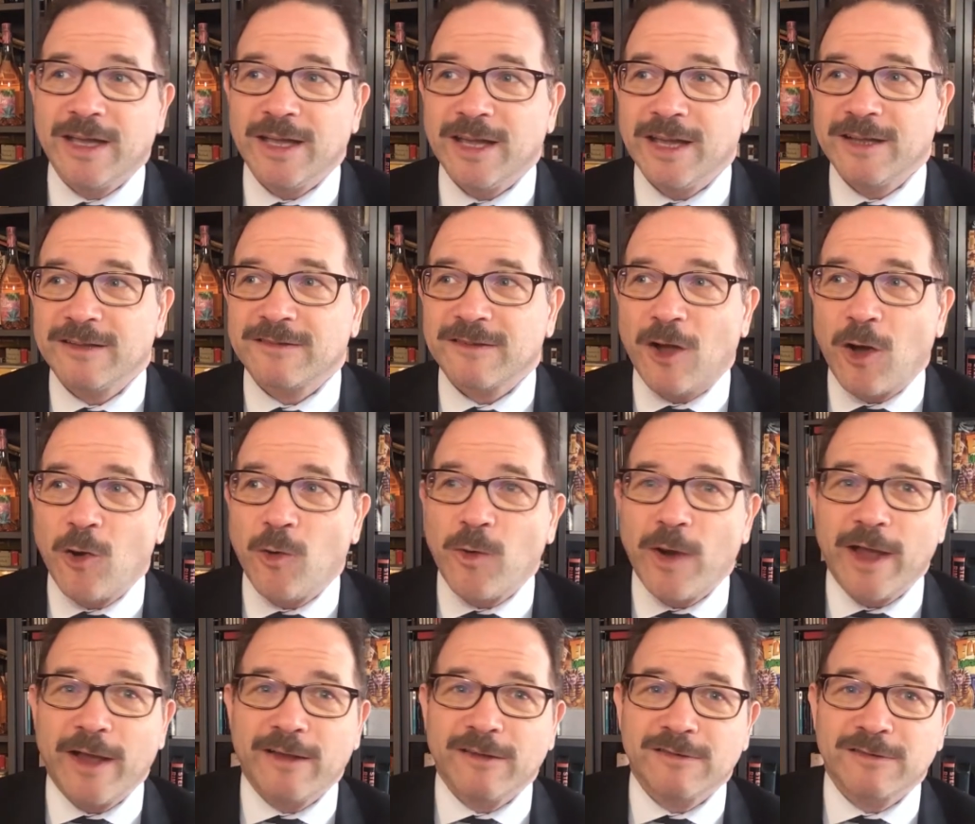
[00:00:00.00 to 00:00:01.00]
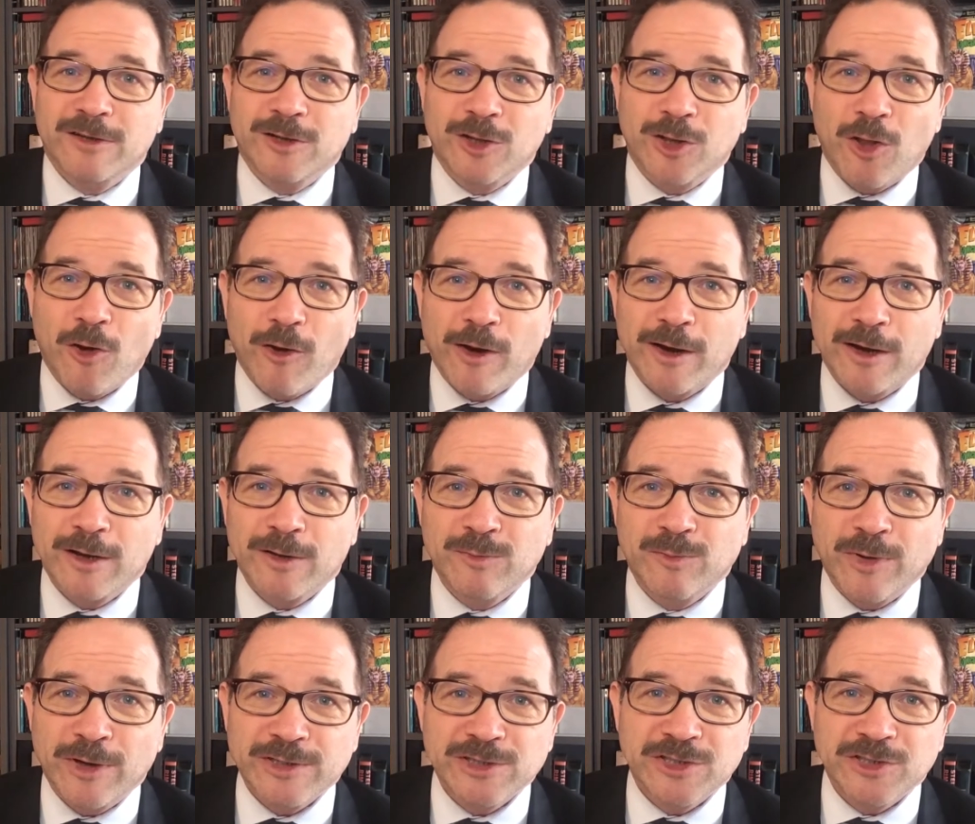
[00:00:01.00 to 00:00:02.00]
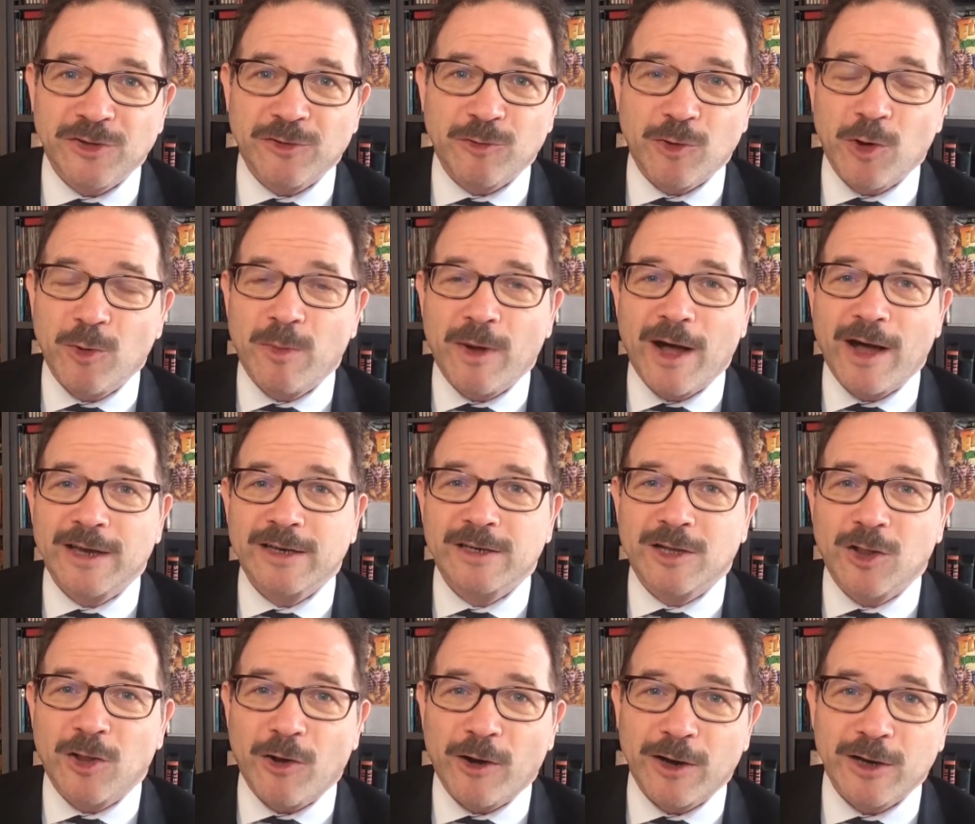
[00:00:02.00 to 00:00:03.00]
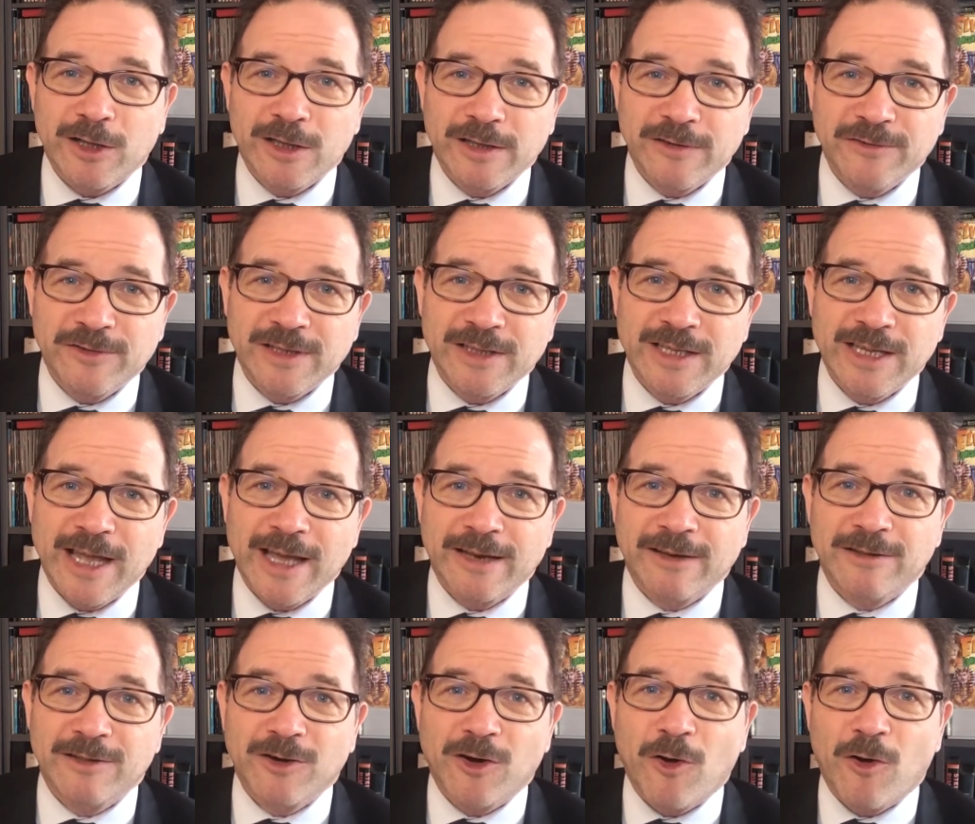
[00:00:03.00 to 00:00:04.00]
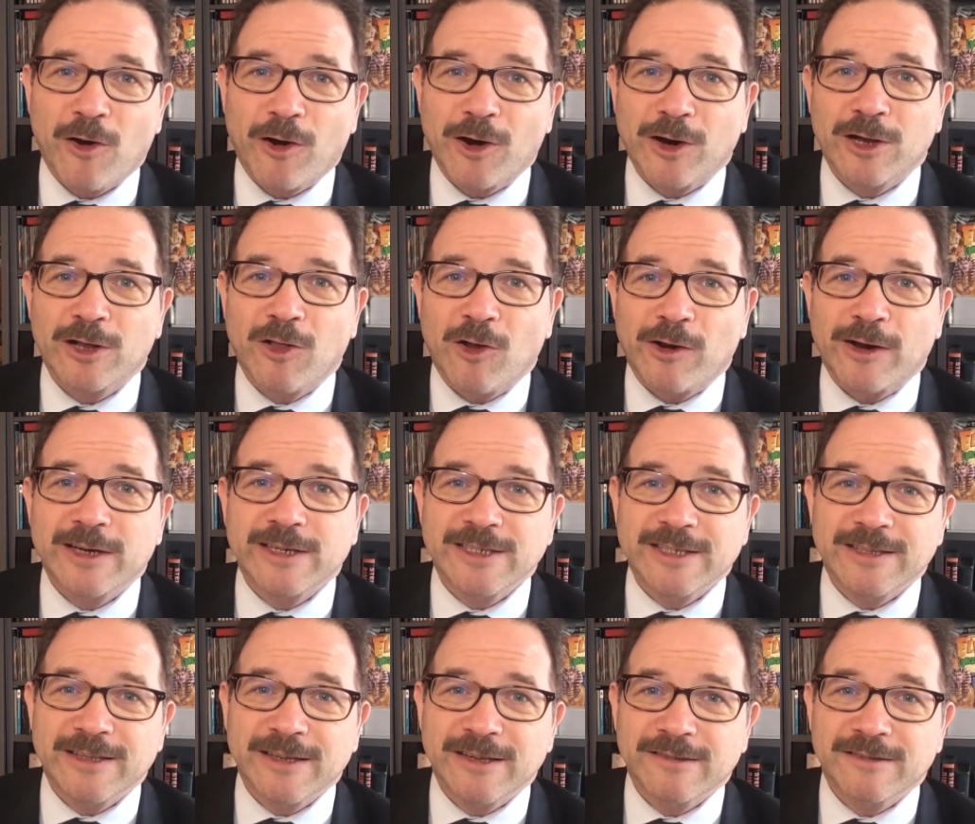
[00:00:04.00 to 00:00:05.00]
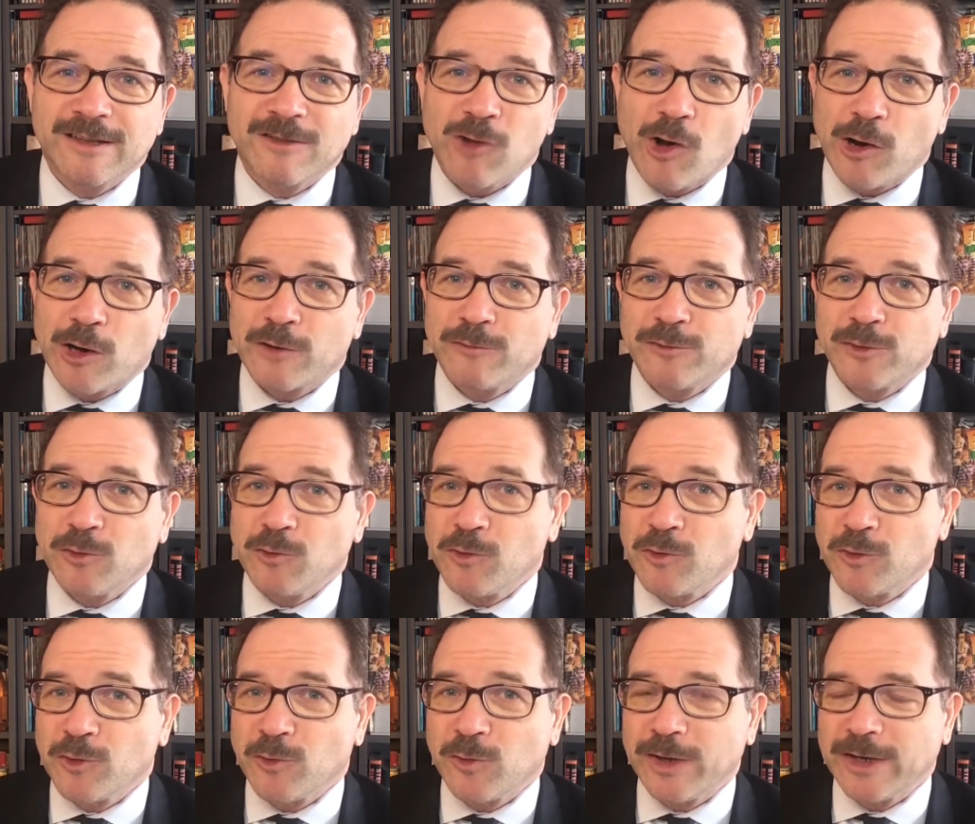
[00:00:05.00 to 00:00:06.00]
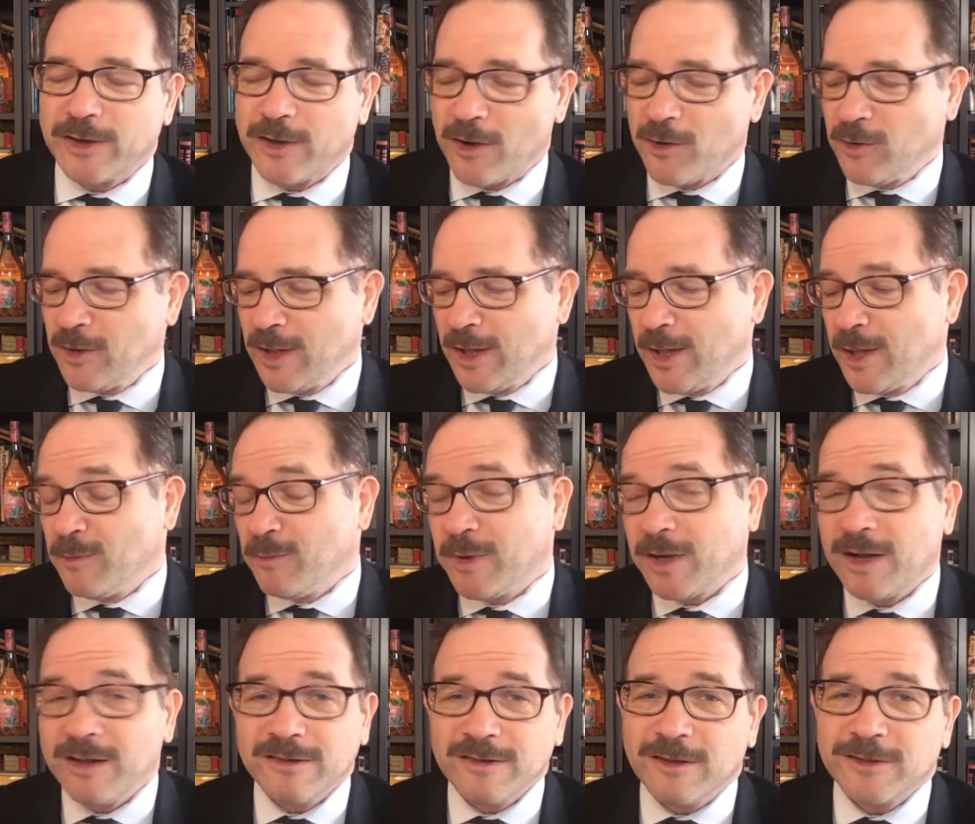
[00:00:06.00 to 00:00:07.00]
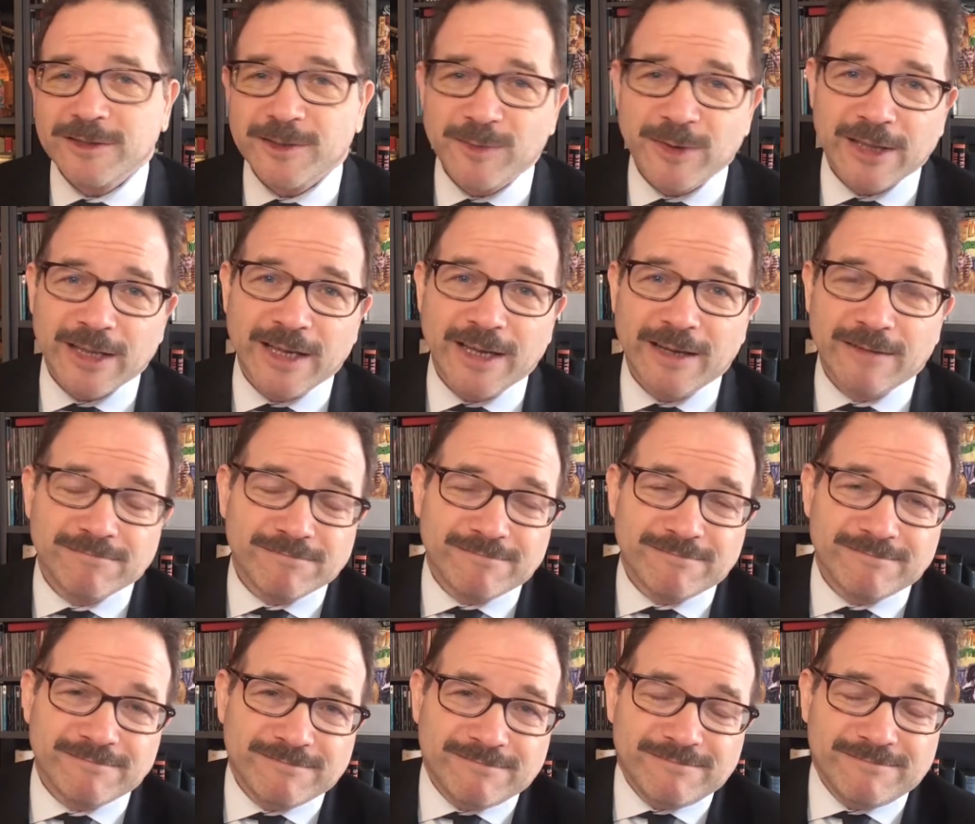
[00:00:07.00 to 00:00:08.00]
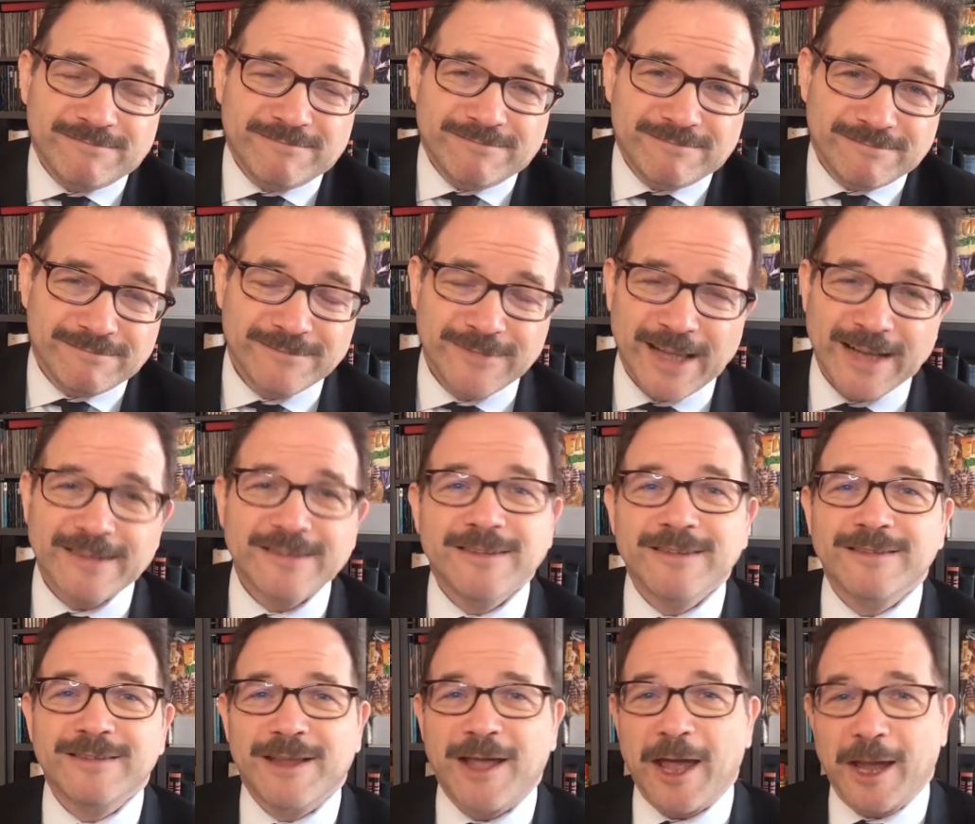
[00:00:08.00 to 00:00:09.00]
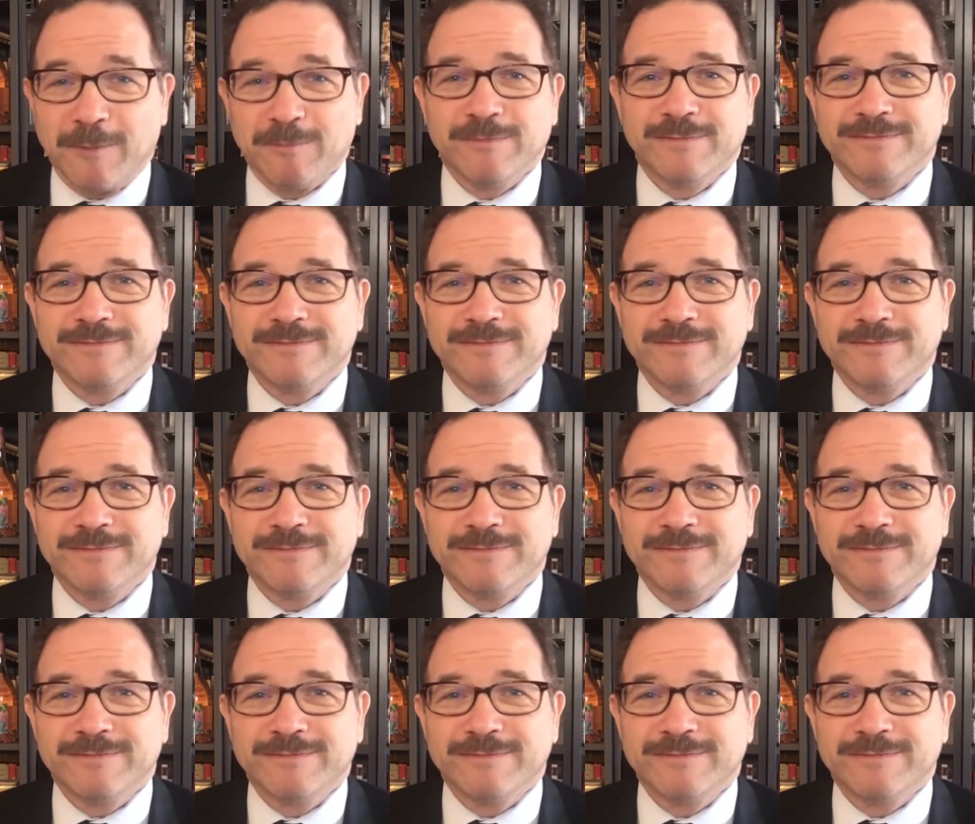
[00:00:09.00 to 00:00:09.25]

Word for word: it's always Clark punched the robot, Clark lifted the end of the car, Clark did this, Clark flew through the window, because ultimately, that's his name.